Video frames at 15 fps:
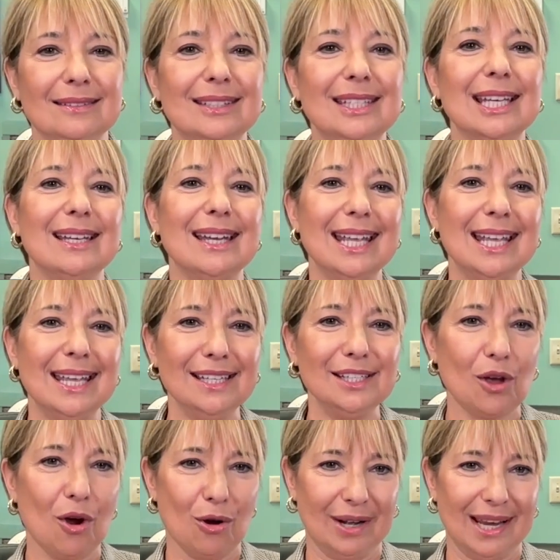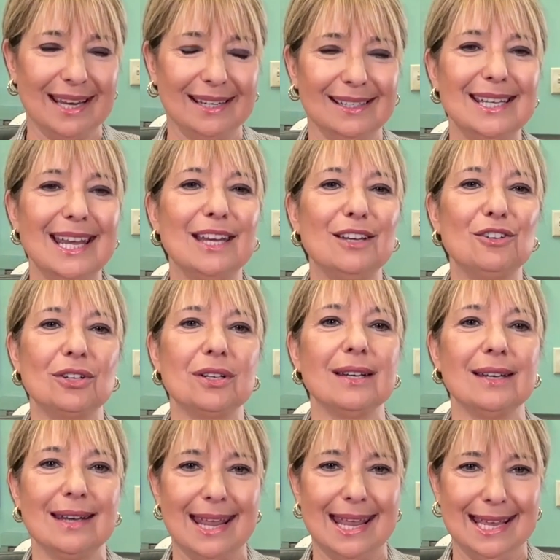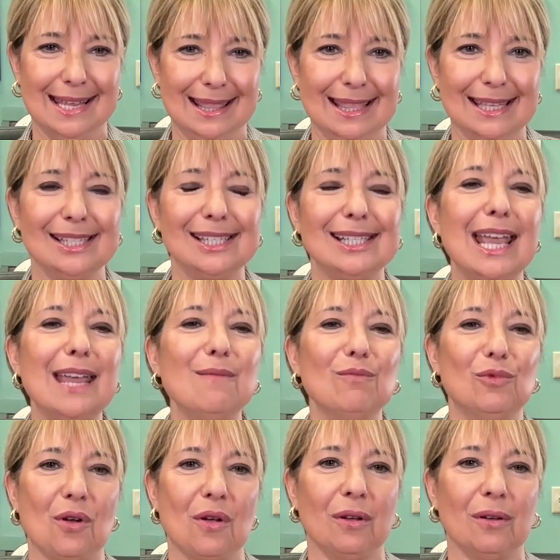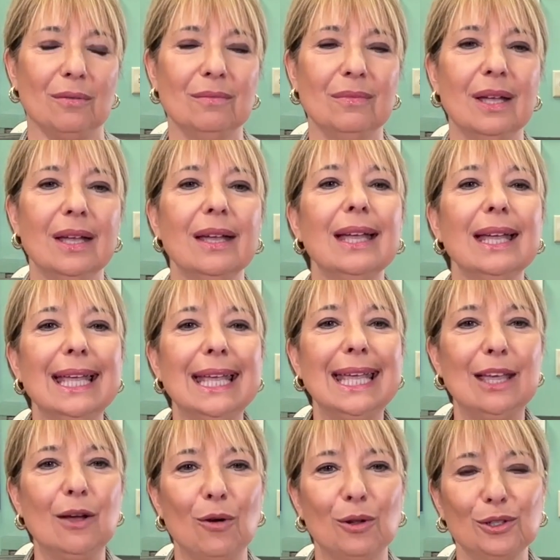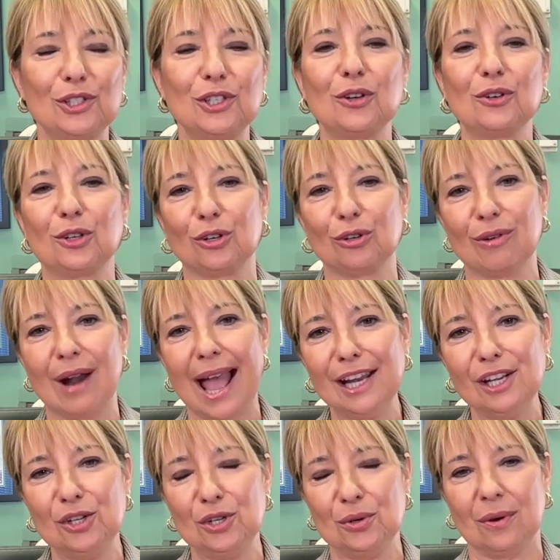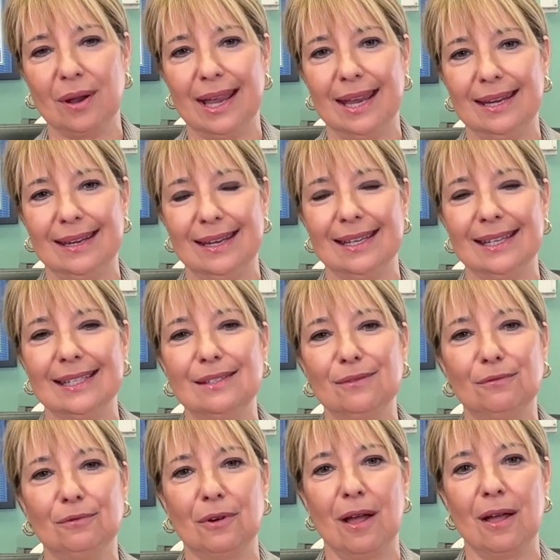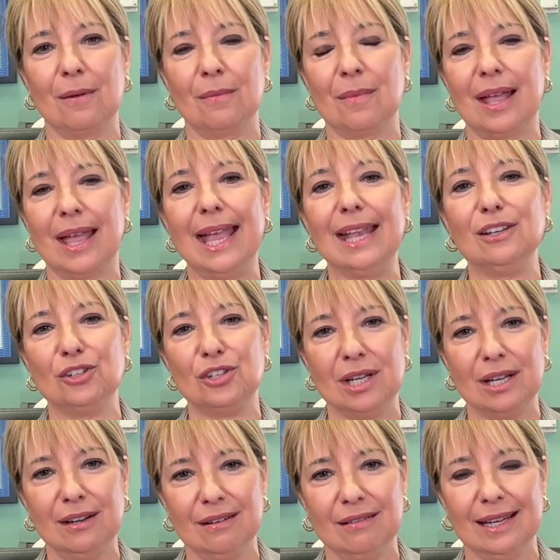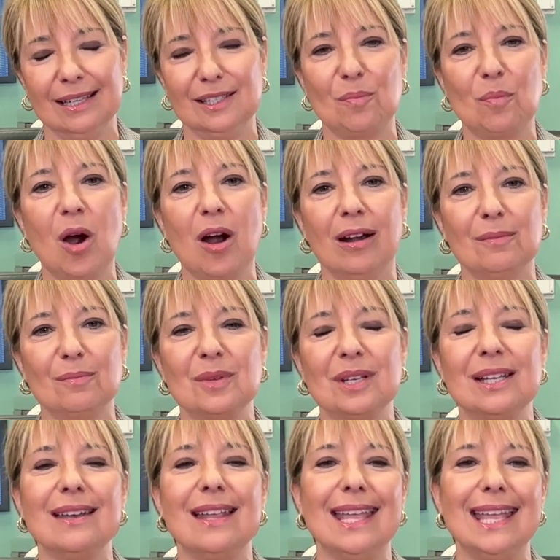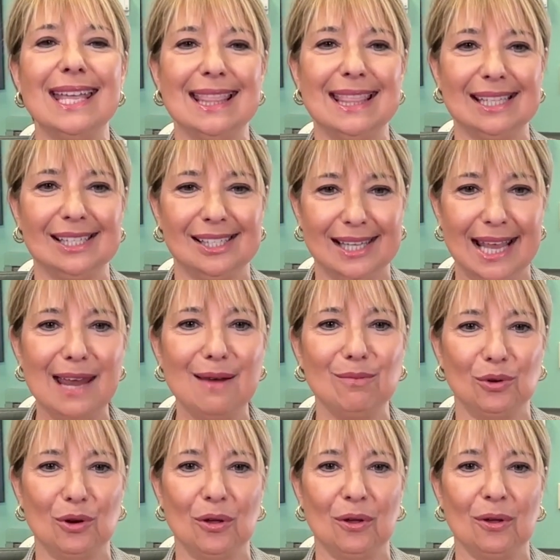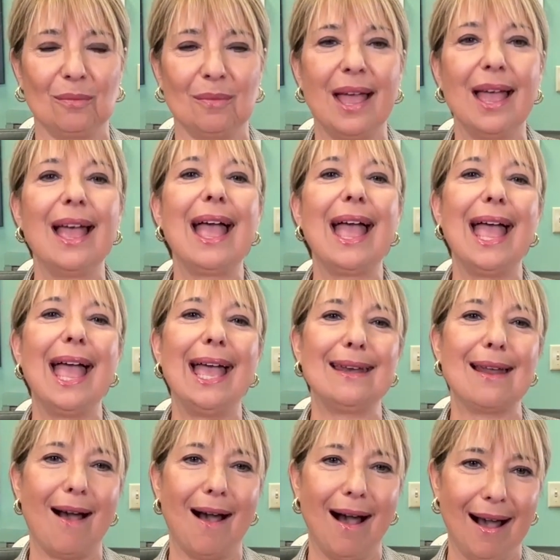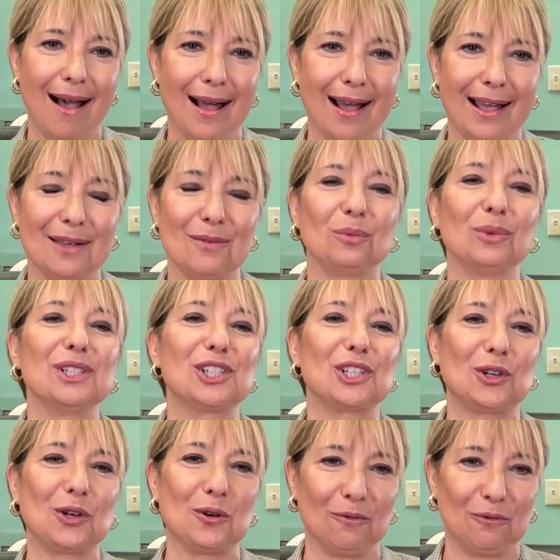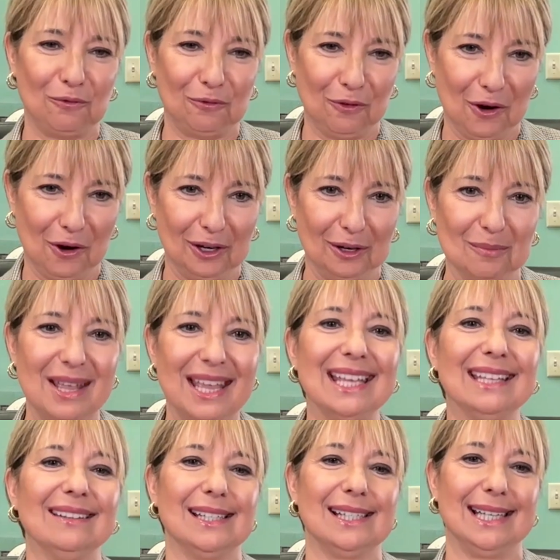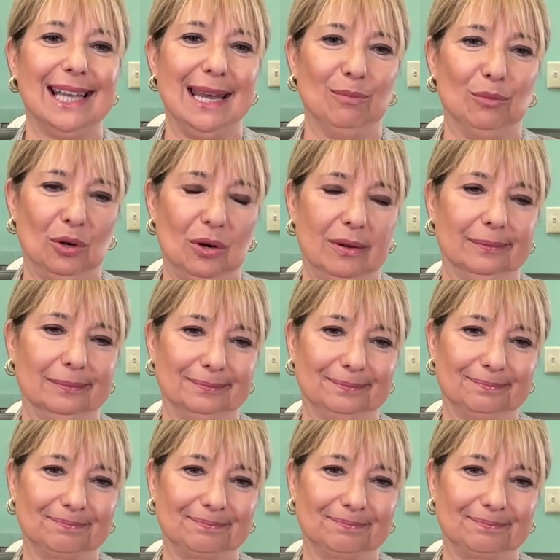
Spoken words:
did his orientation in the same room. He also graduated from engineering department in the same room. And I was confirmed in the same room.